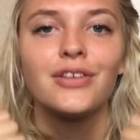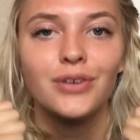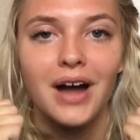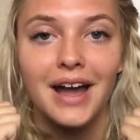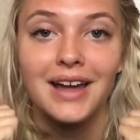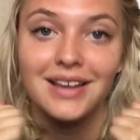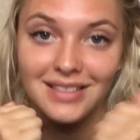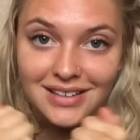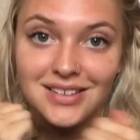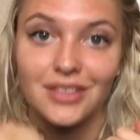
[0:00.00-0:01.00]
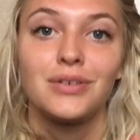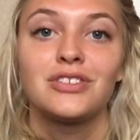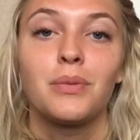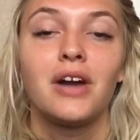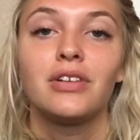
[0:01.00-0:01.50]
So I that's another
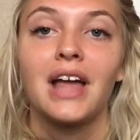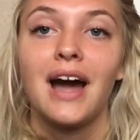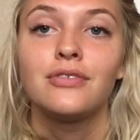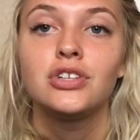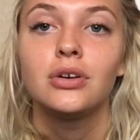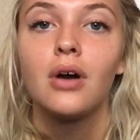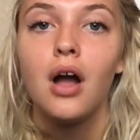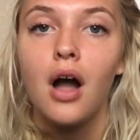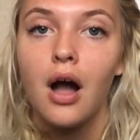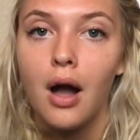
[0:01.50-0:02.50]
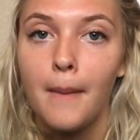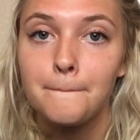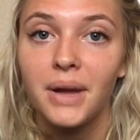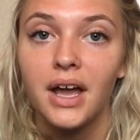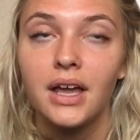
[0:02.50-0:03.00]
reason why I really have to. Um,
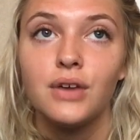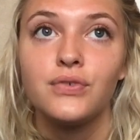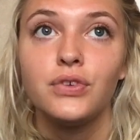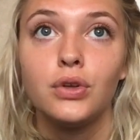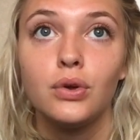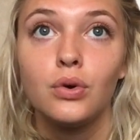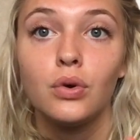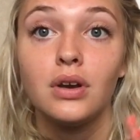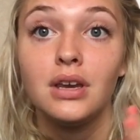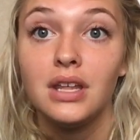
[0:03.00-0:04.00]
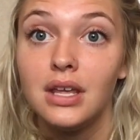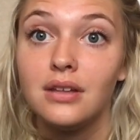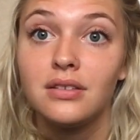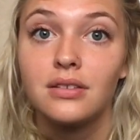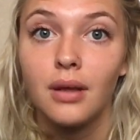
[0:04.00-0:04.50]
but if you
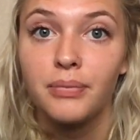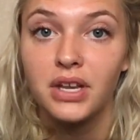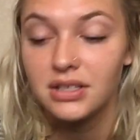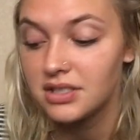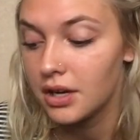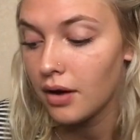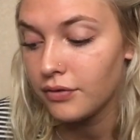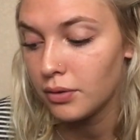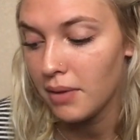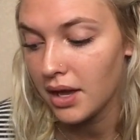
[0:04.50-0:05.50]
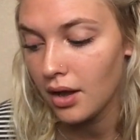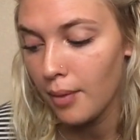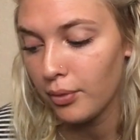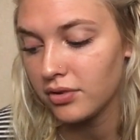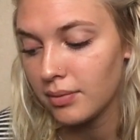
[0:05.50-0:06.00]
need something to take off your
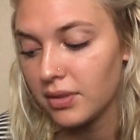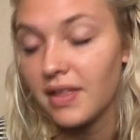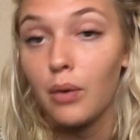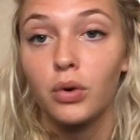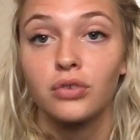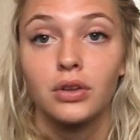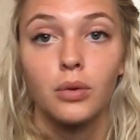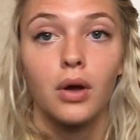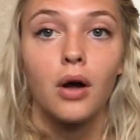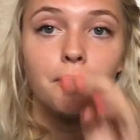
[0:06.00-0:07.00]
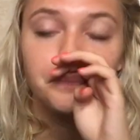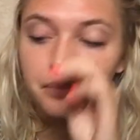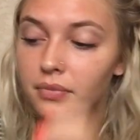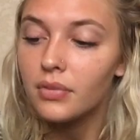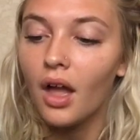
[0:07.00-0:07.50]
makeup or something that works really well,
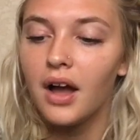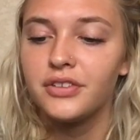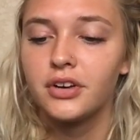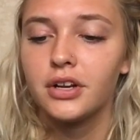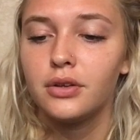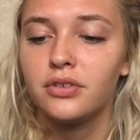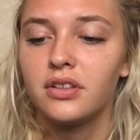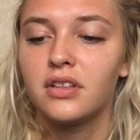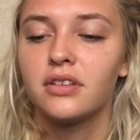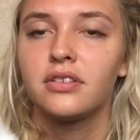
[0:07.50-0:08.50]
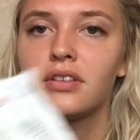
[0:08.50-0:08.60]
I started using this